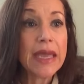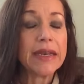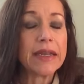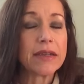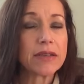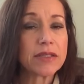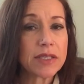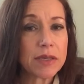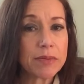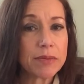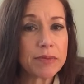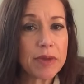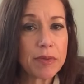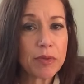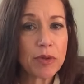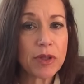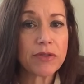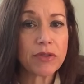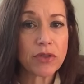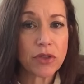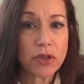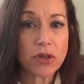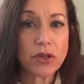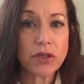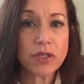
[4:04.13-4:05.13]
Now, some people
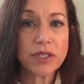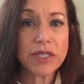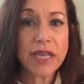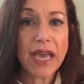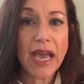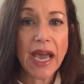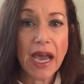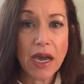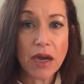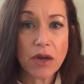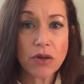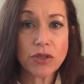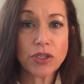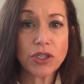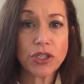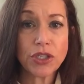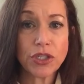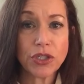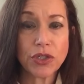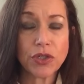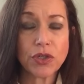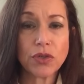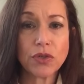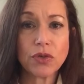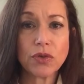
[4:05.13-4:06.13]
have learned how
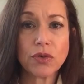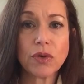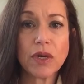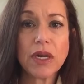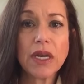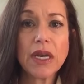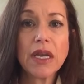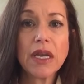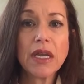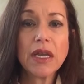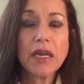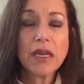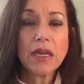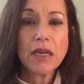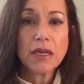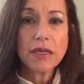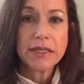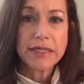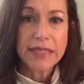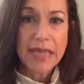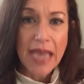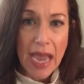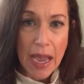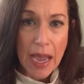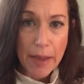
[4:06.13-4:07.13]
to
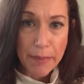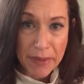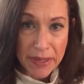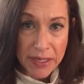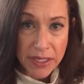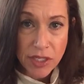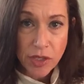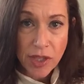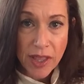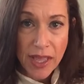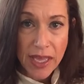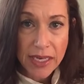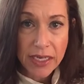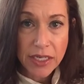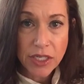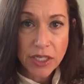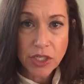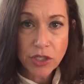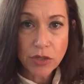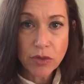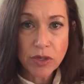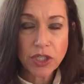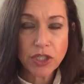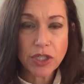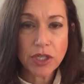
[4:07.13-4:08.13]
tap into that
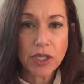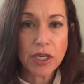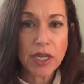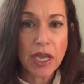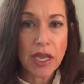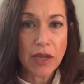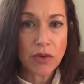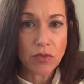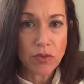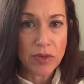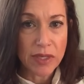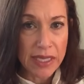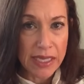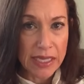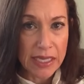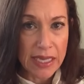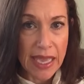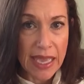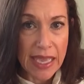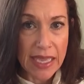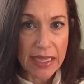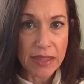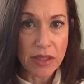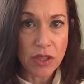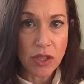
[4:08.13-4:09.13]
intuition and really
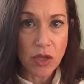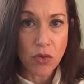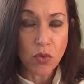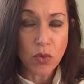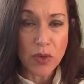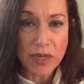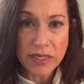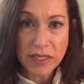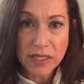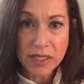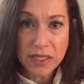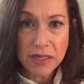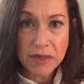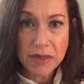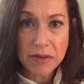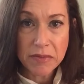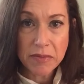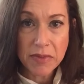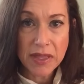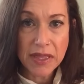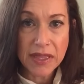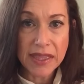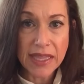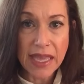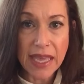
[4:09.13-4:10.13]
gain the
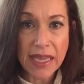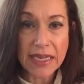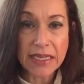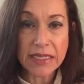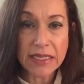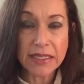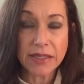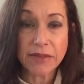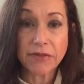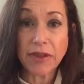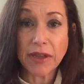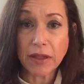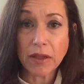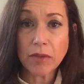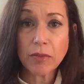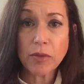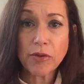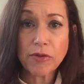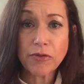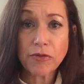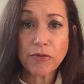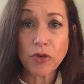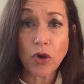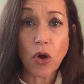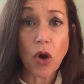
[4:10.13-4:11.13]
wisdom that is
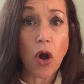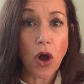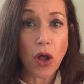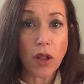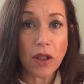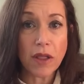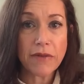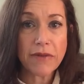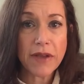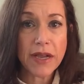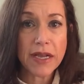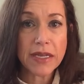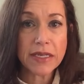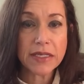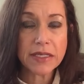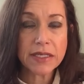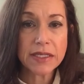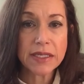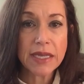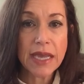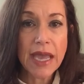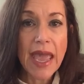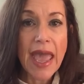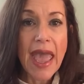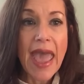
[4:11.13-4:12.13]
available for all of
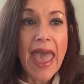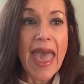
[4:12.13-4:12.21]
us.